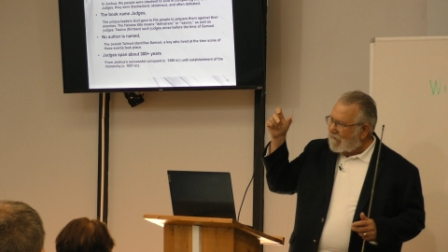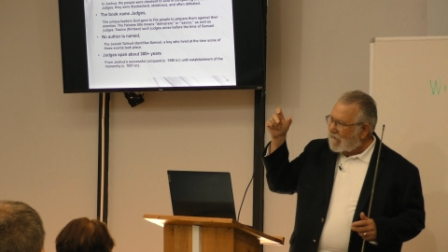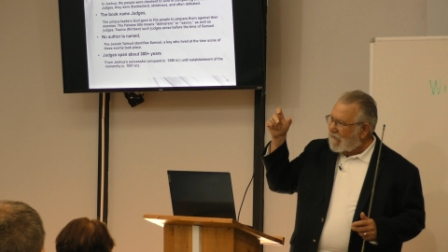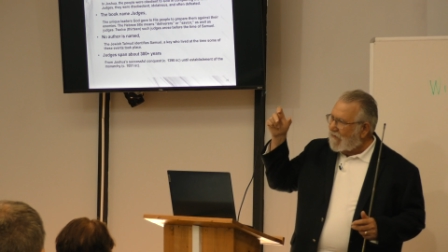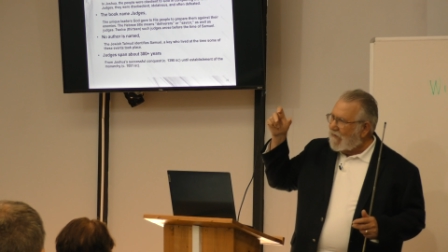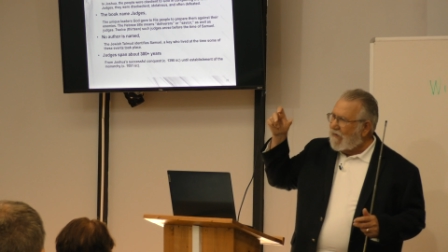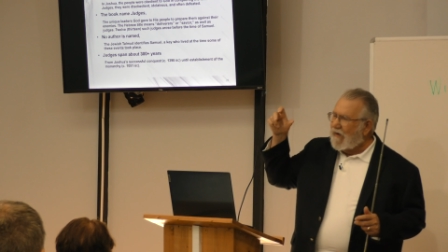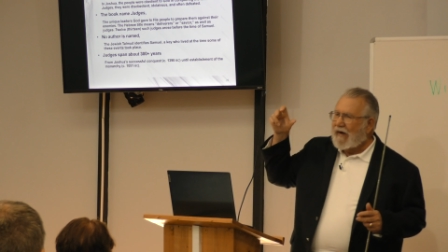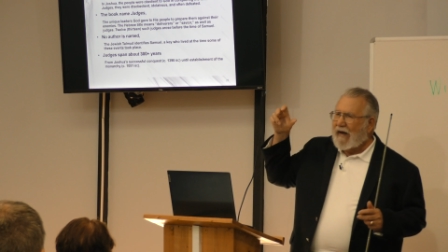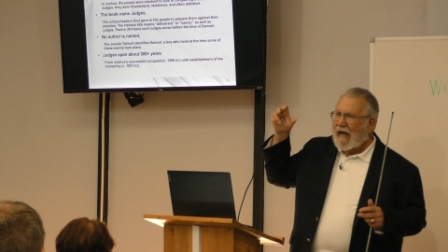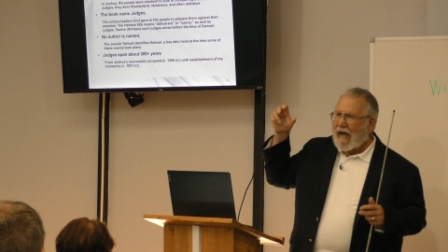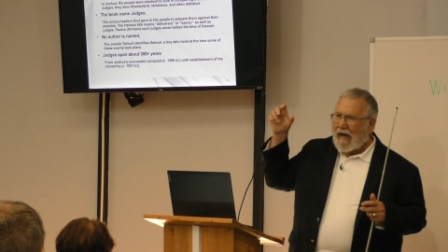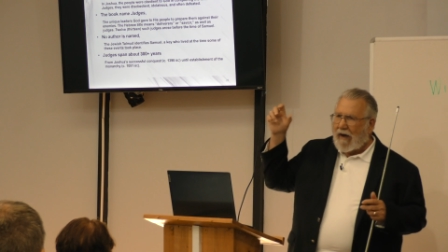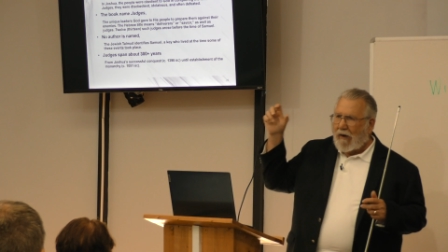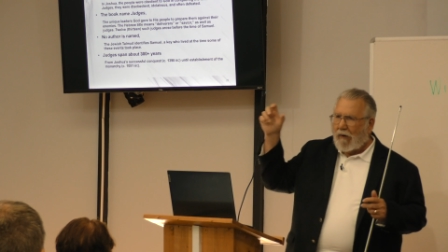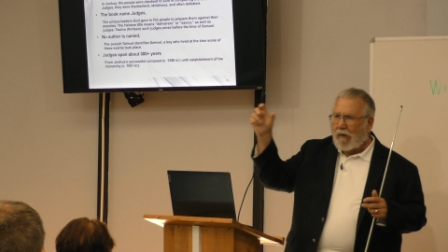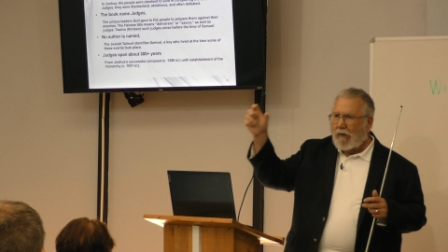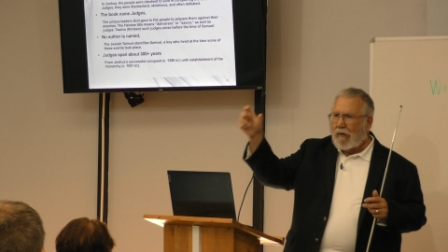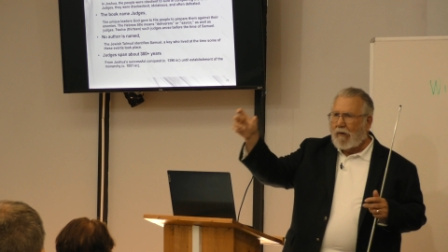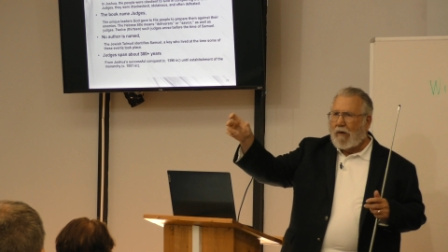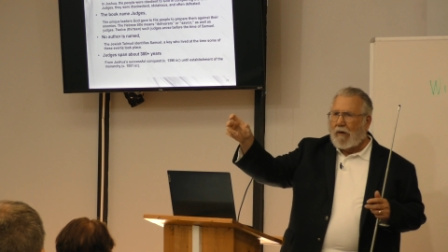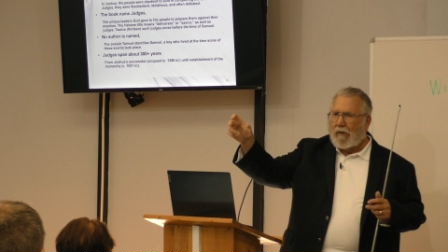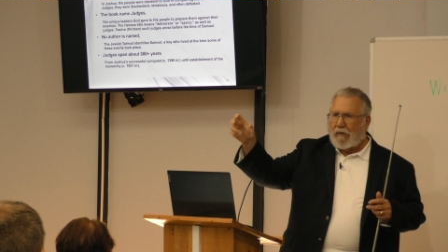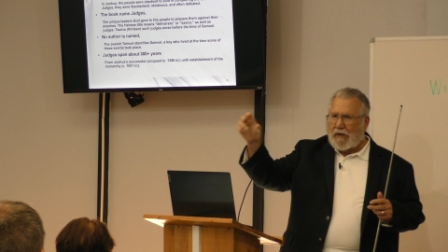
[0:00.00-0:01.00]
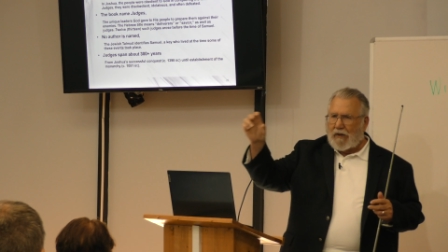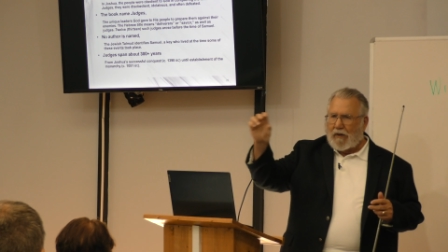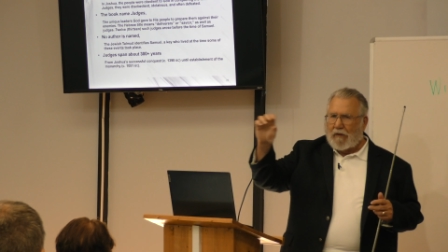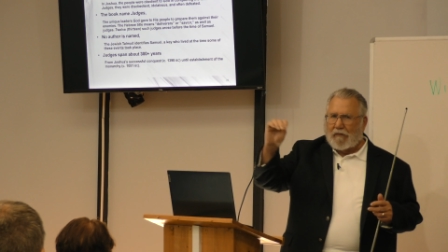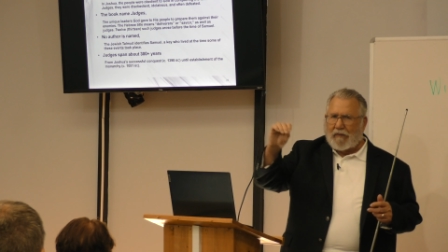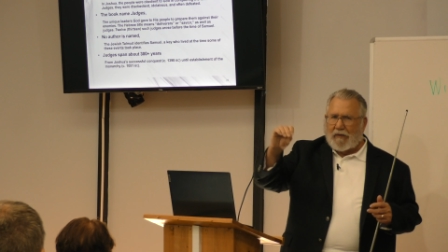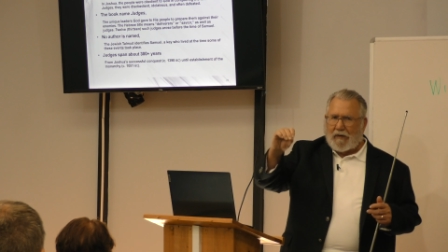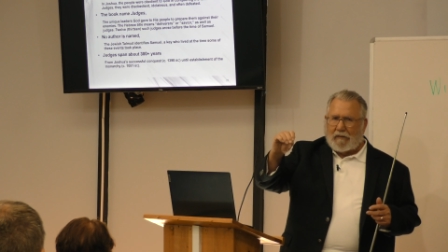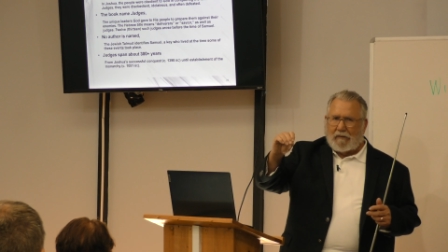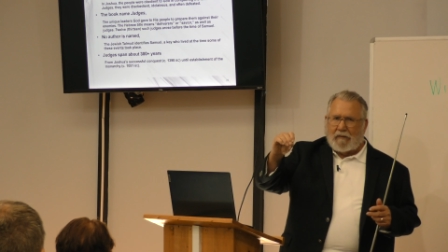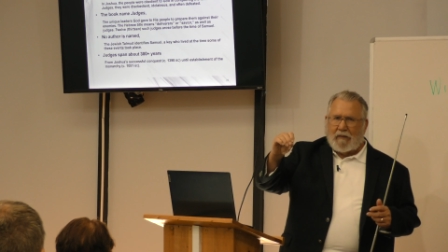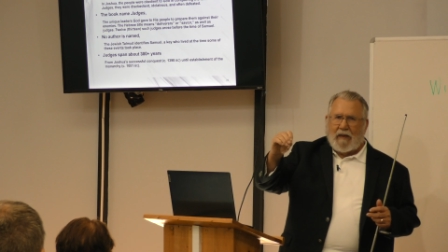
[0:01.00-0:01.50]
then how long, you know,
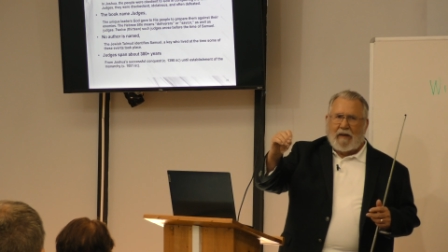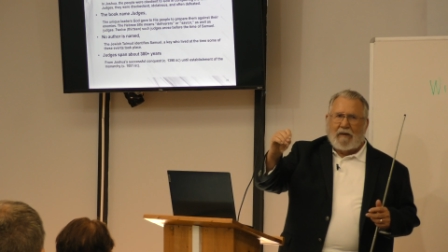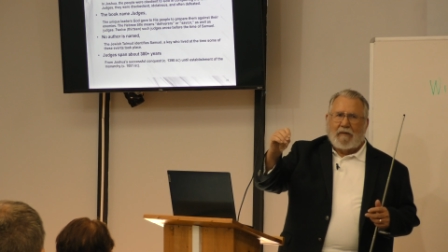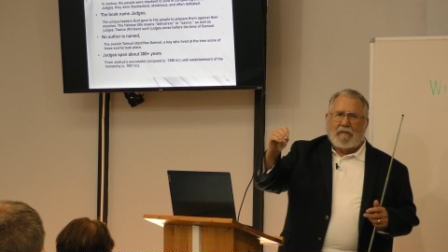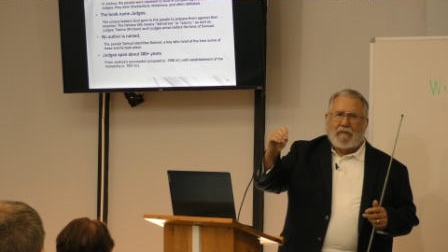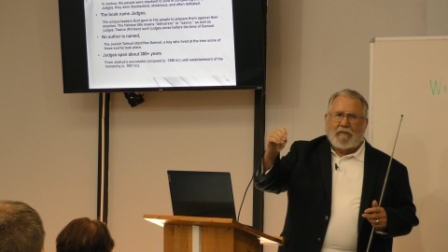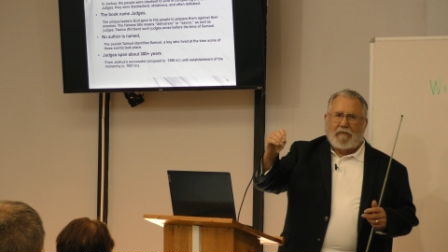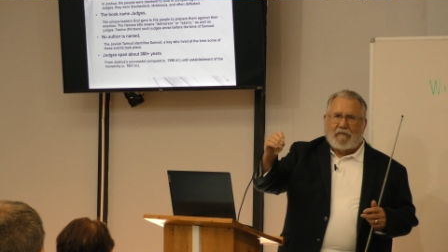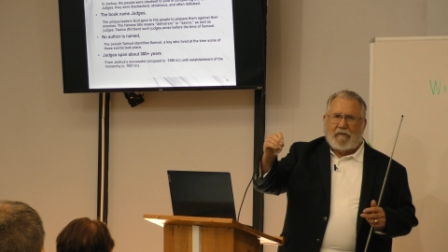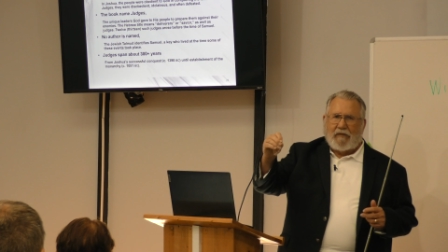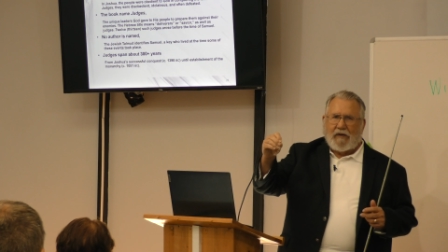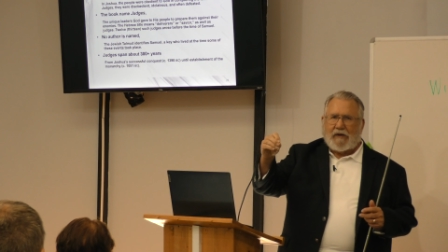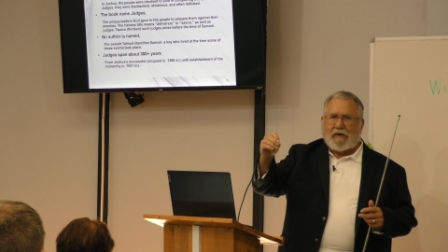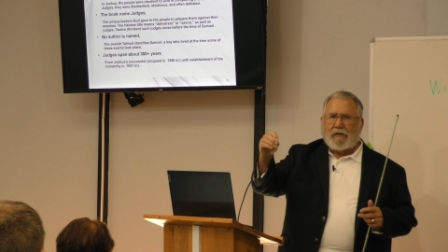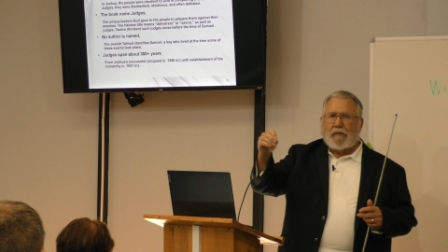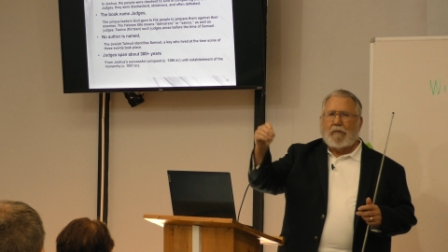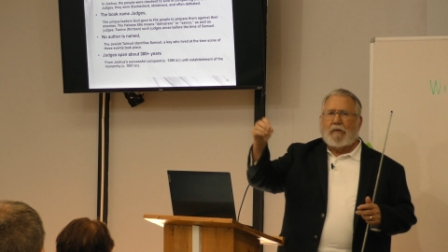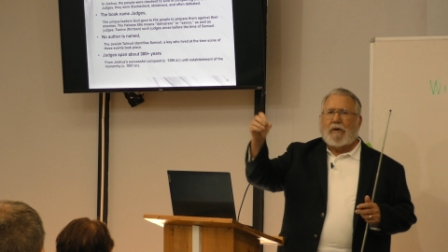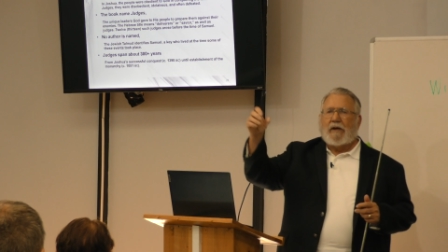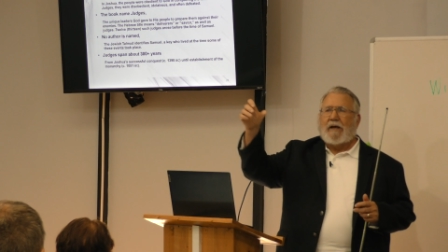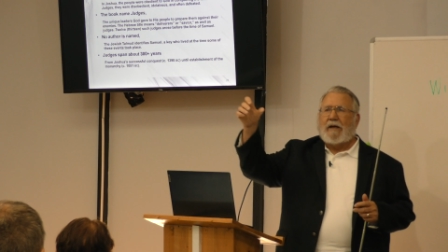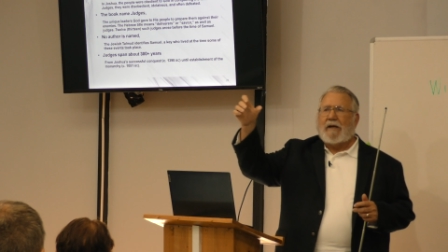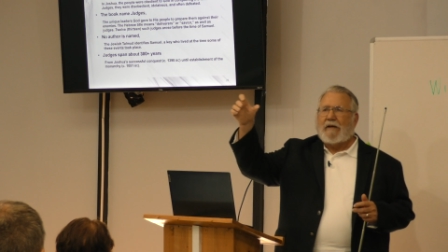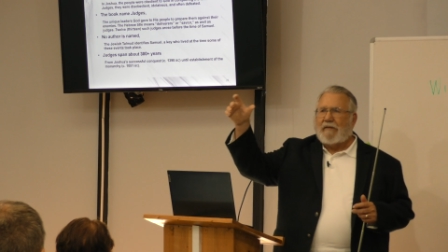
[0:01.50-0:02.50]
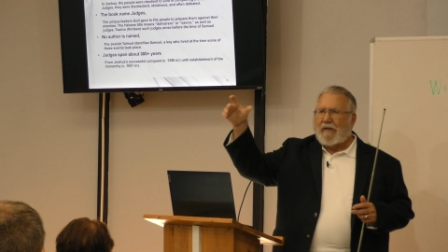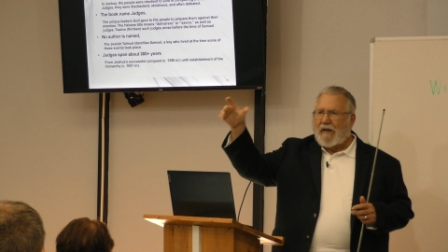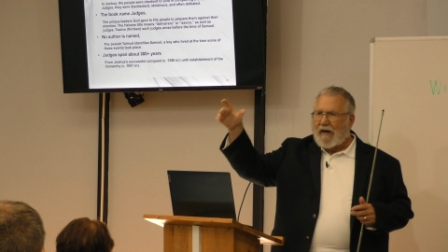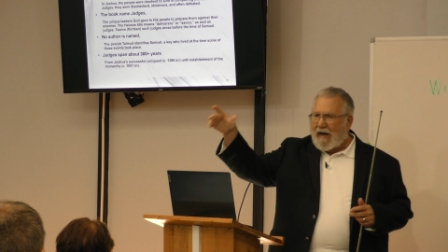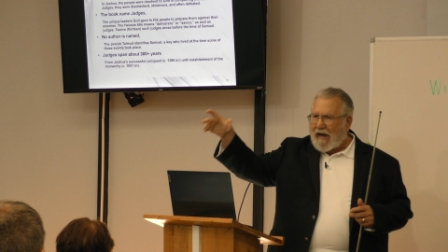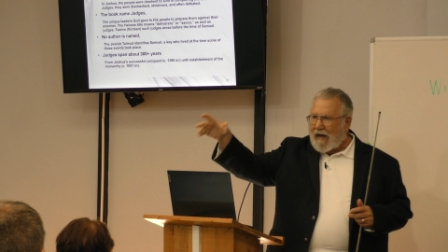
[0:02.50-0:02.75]
their victory, then